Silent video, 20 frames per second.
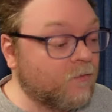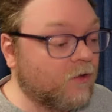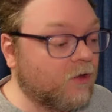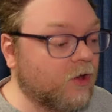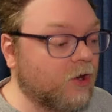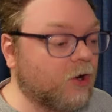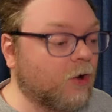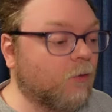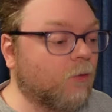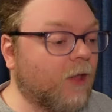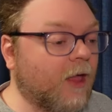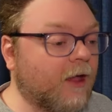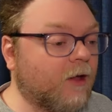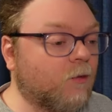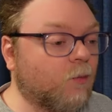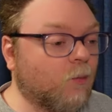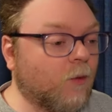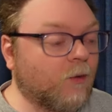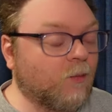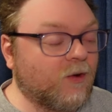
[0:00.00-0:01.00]
you know, like
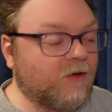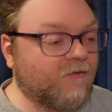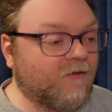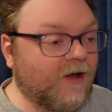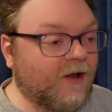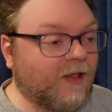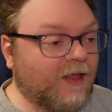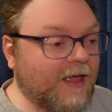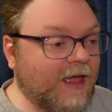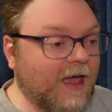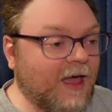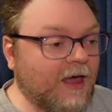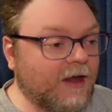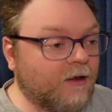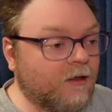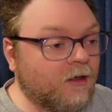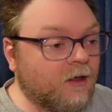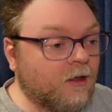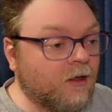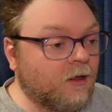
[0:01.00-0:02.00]
when we finally had